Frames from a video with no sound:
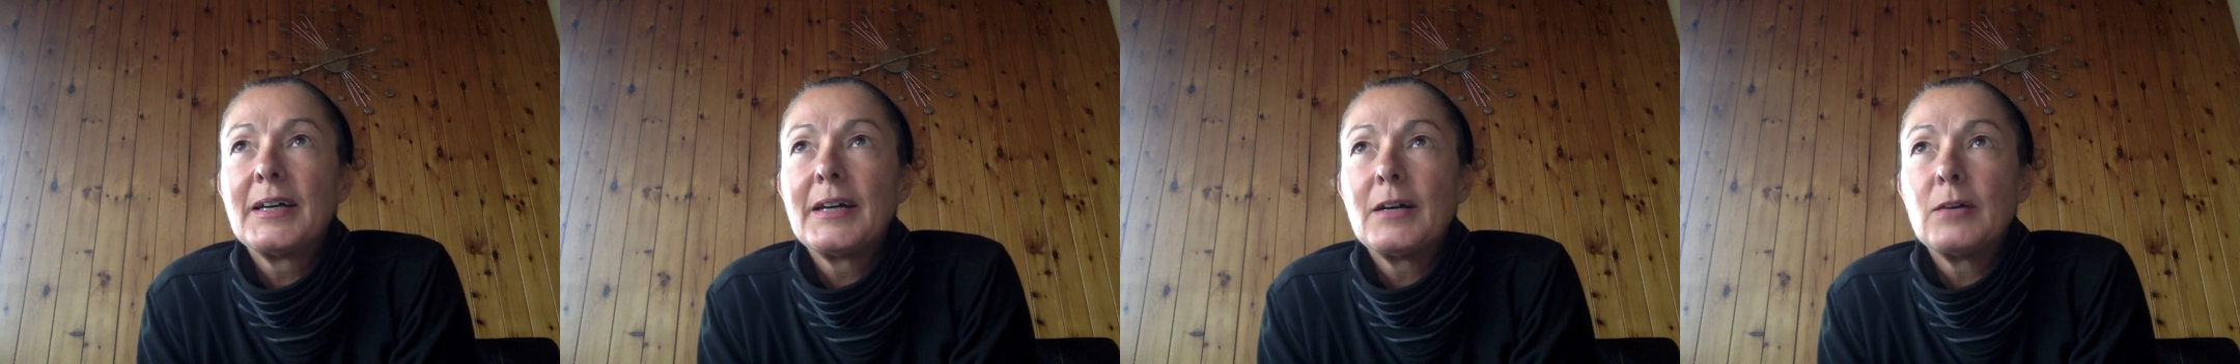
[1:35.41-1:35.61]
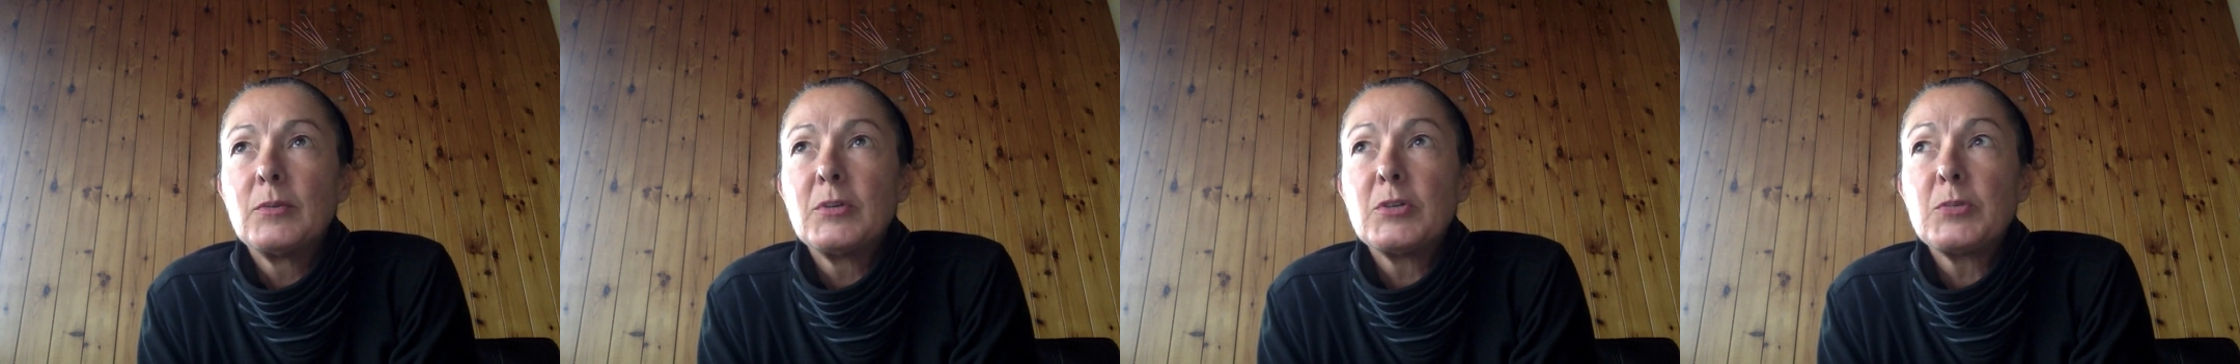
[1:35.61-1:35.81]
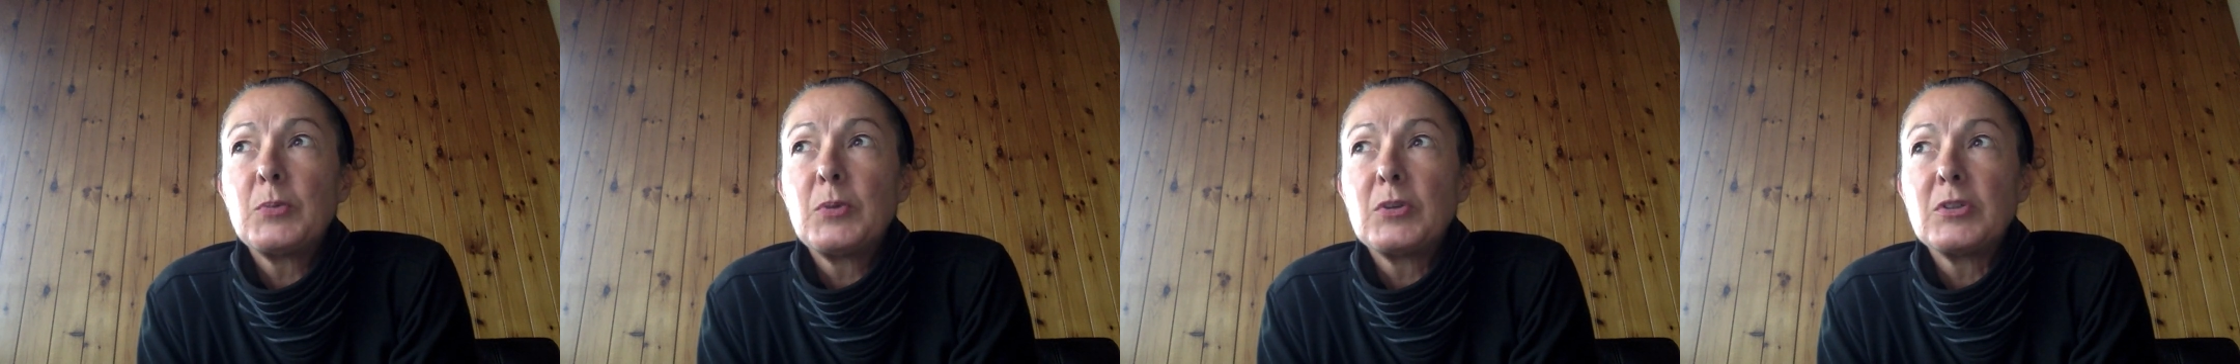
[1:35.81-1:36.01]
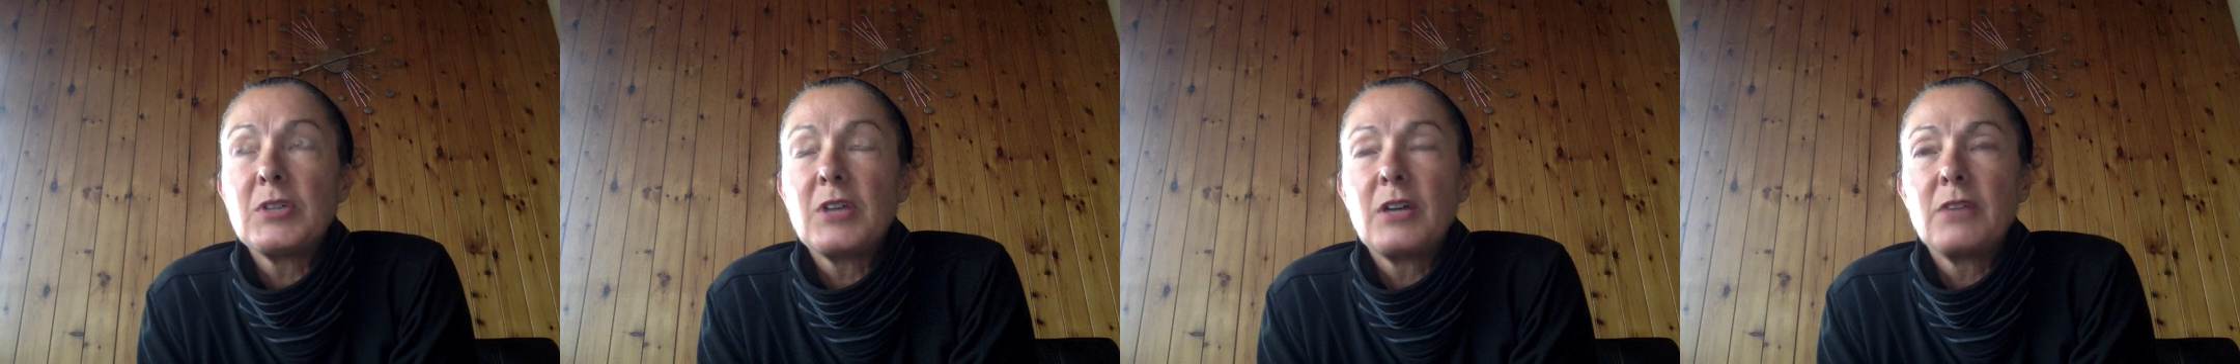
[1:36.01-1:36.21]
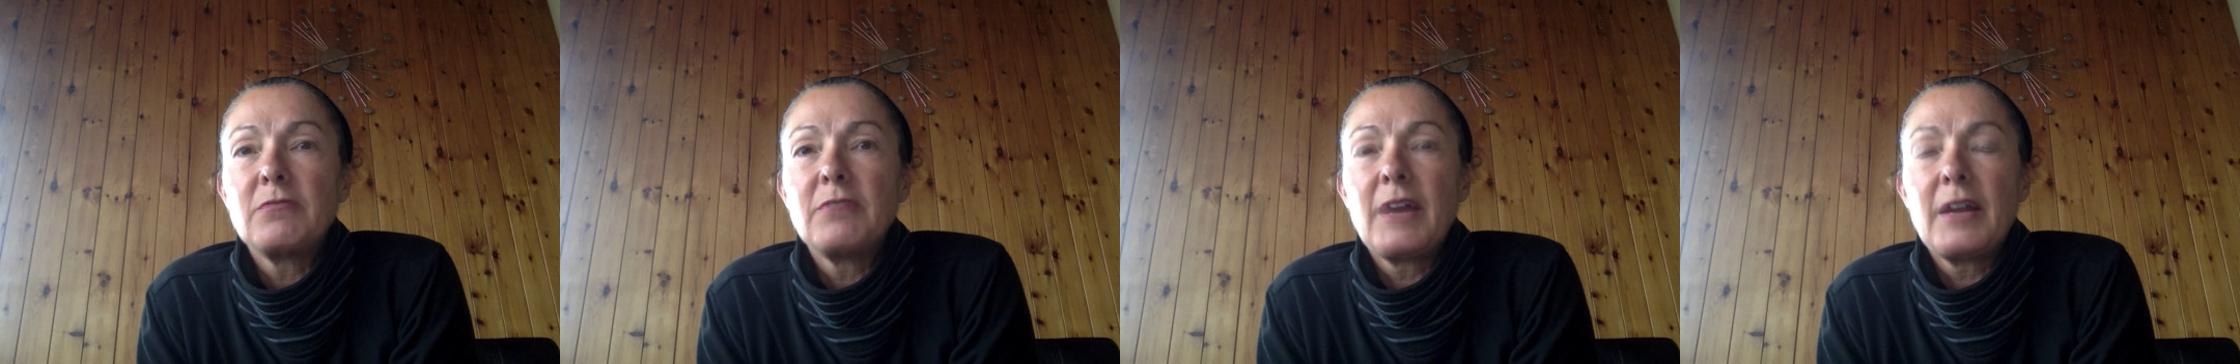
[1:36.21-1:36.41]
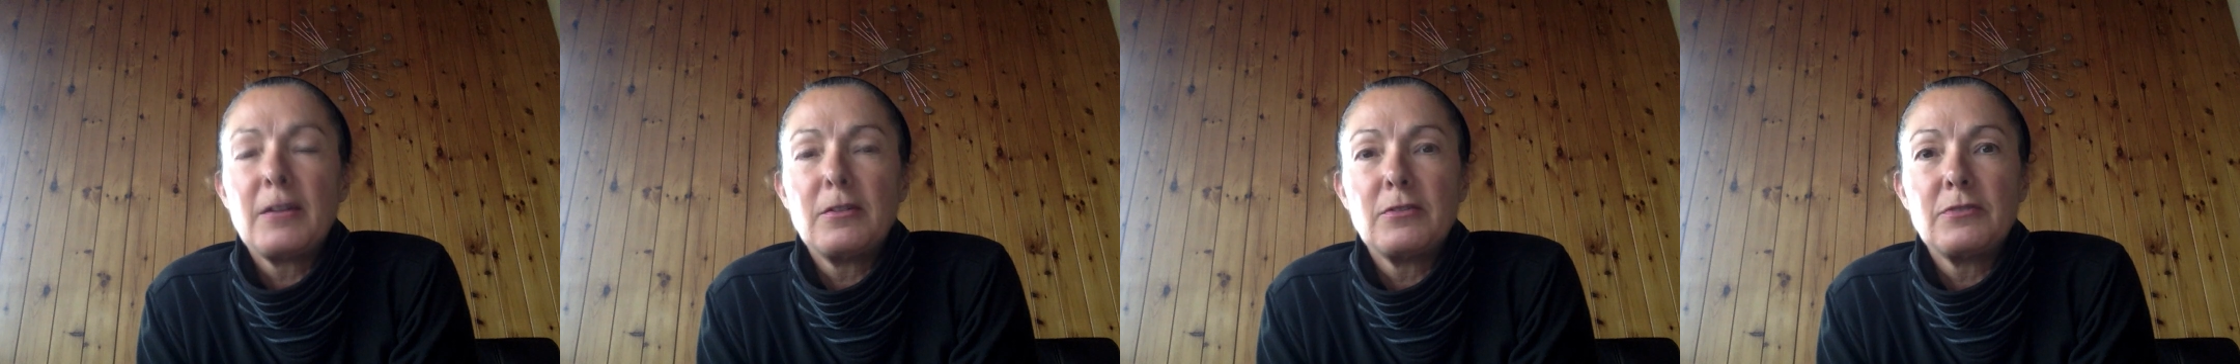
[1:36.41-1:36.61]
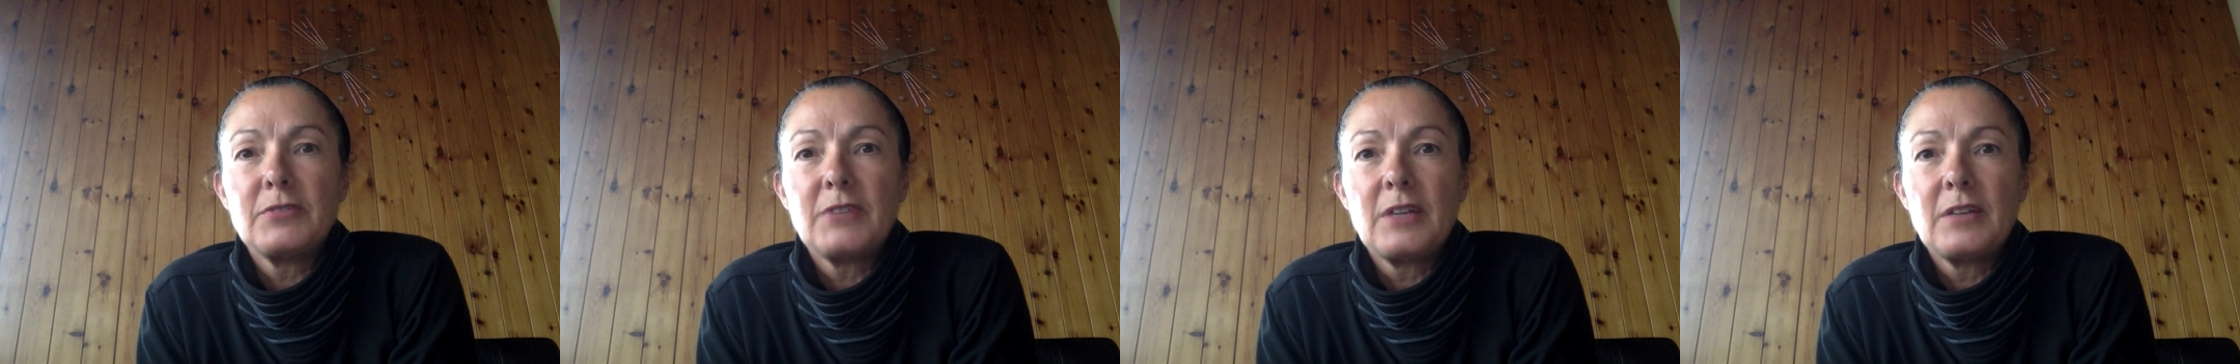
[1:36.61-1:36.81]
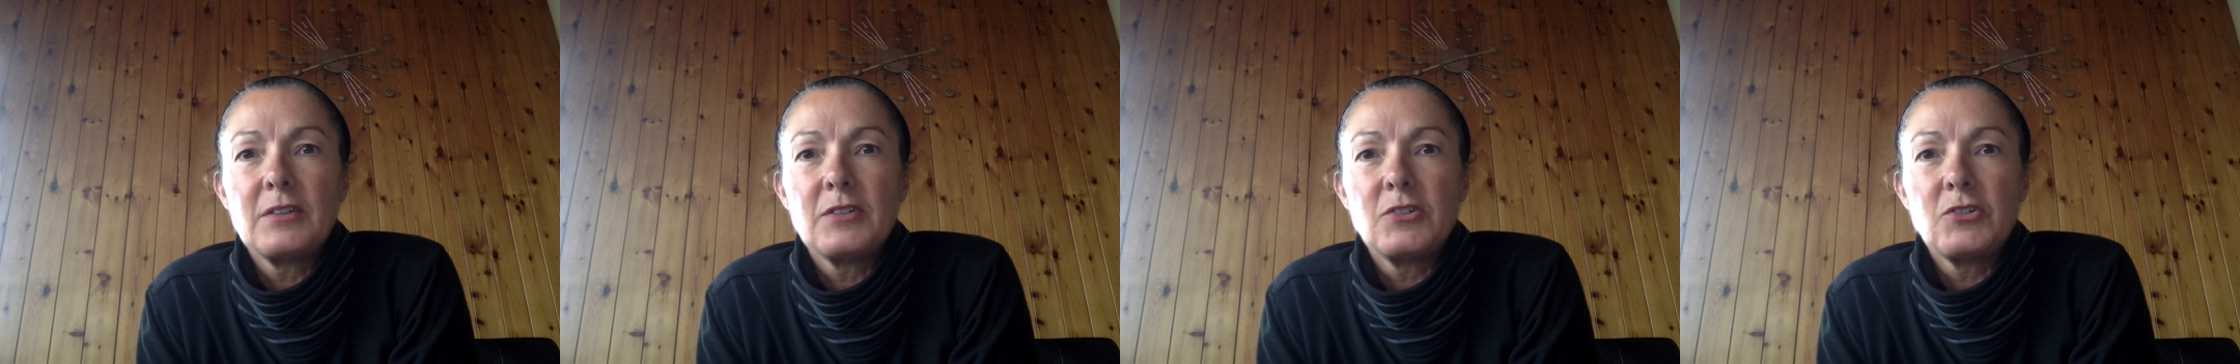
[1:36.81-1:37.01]
At which point I ran off
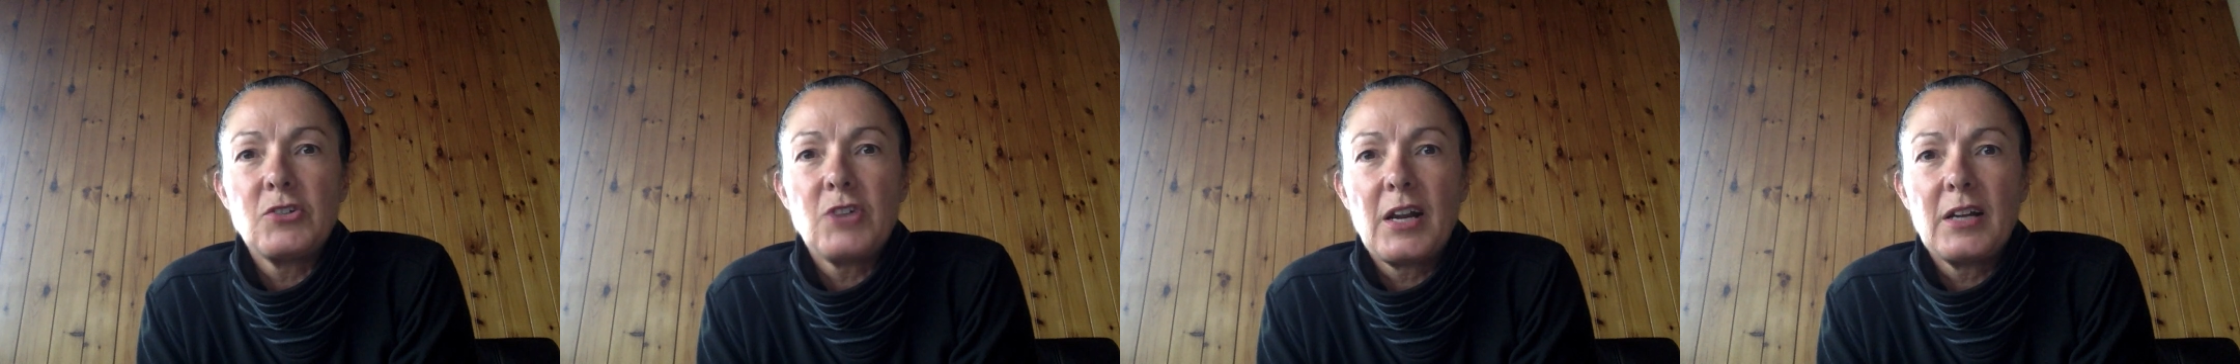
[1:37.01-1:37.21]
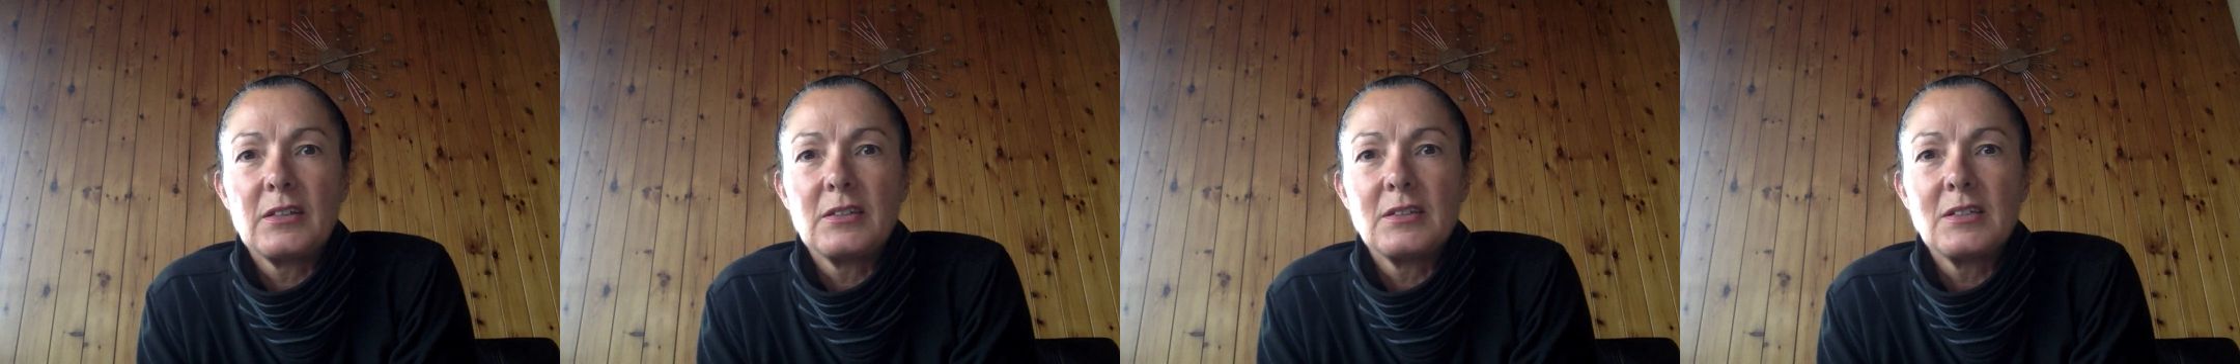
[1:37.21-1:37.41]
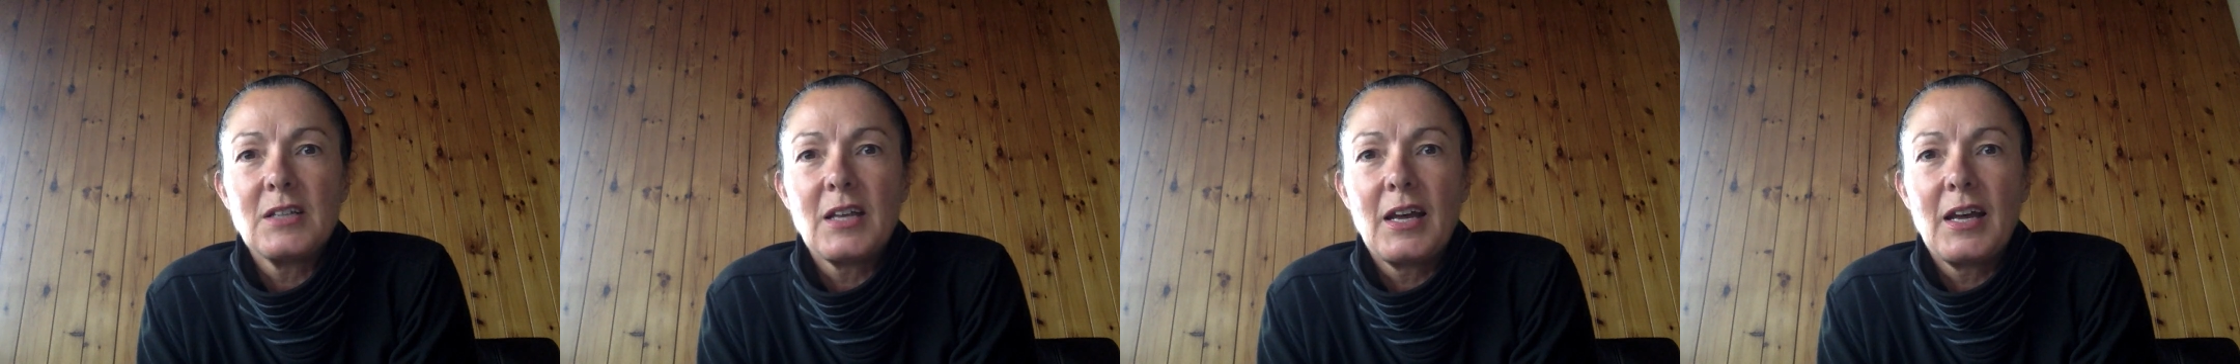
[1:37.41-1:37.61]
down the Strand